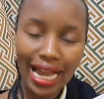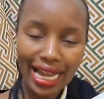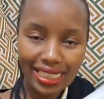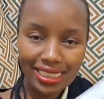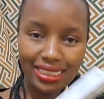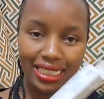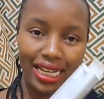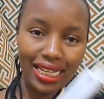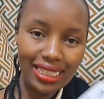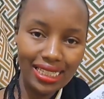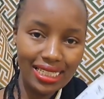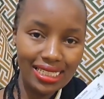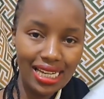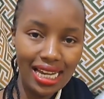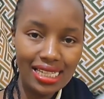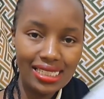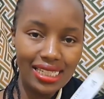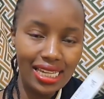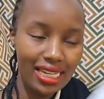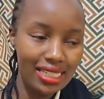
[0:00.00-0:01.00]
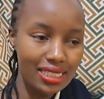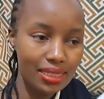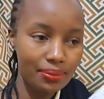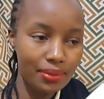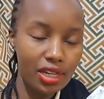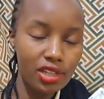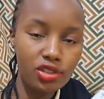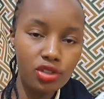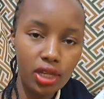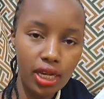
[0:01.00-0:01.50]
a child that has eczema,
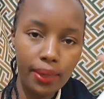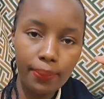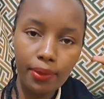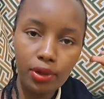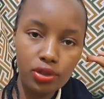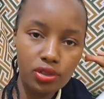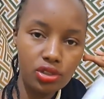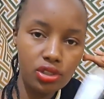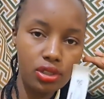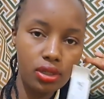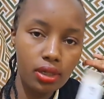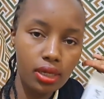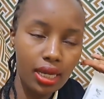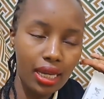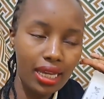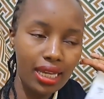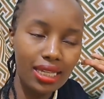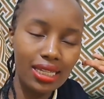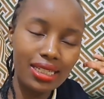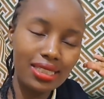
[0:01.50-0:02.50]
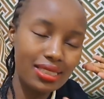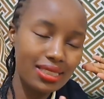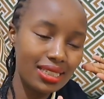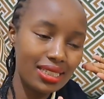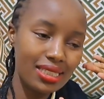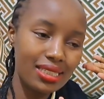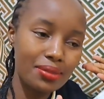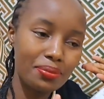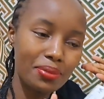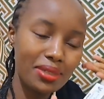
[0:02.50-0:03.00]
it's all about it's
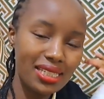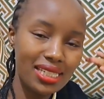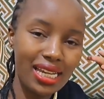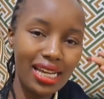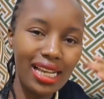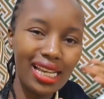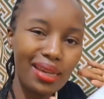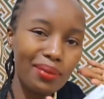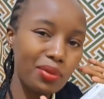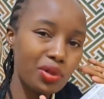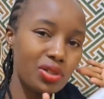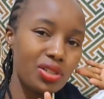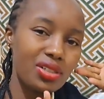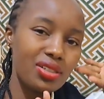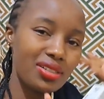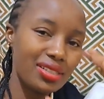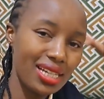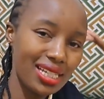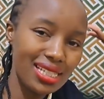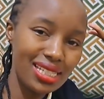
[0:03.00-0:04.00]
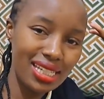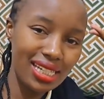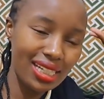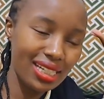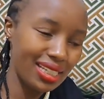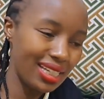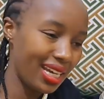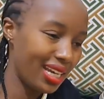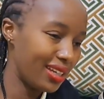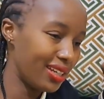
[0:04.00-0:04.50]
just basically about dry
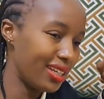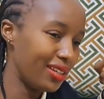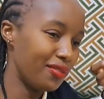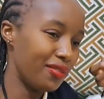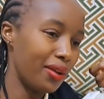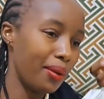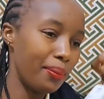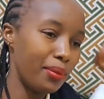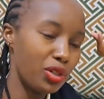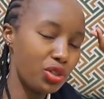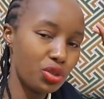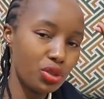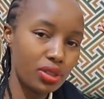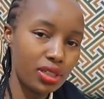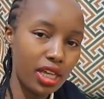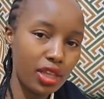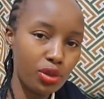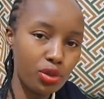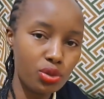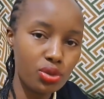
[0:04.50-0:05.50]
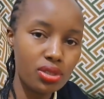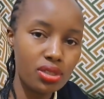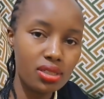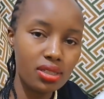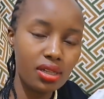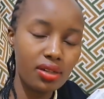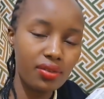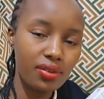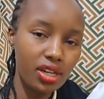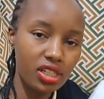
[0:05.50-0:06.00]
skin and inflammation and those
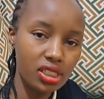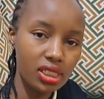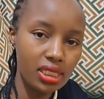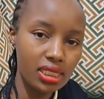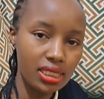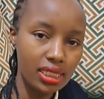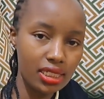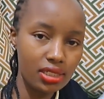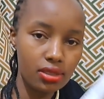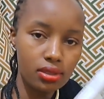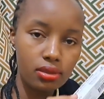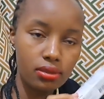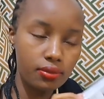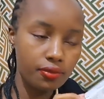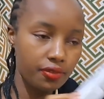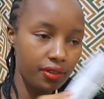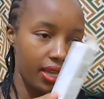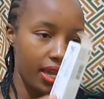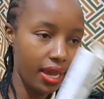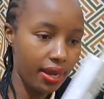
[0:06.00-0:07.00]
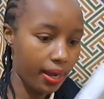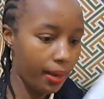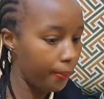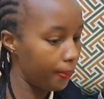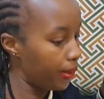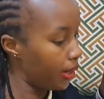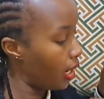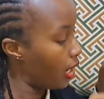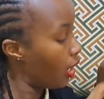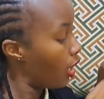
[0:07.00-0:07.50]
rashes that flare up.
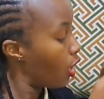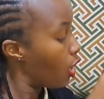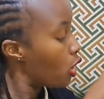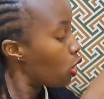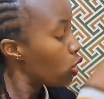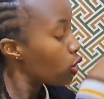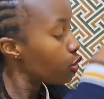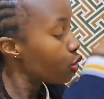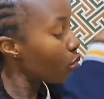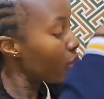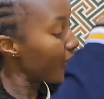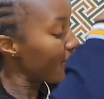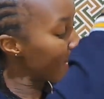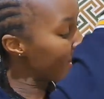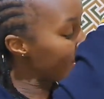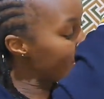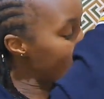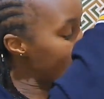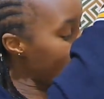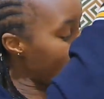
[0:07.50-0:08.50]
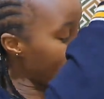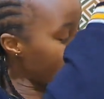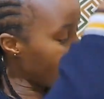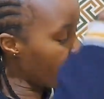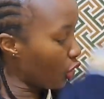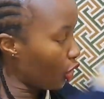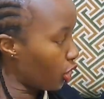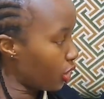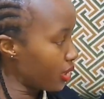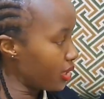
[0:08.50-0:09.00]
So this
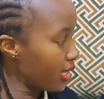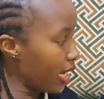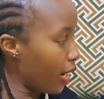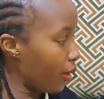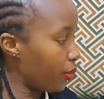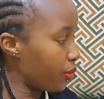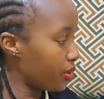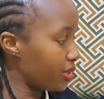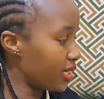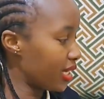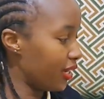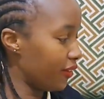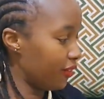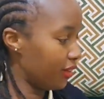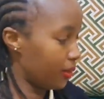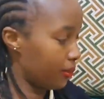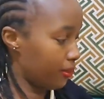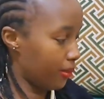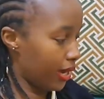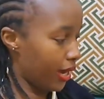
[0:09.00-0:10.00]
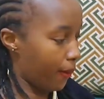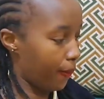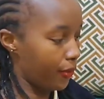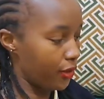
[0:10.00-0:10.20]
Chavicot I was given by a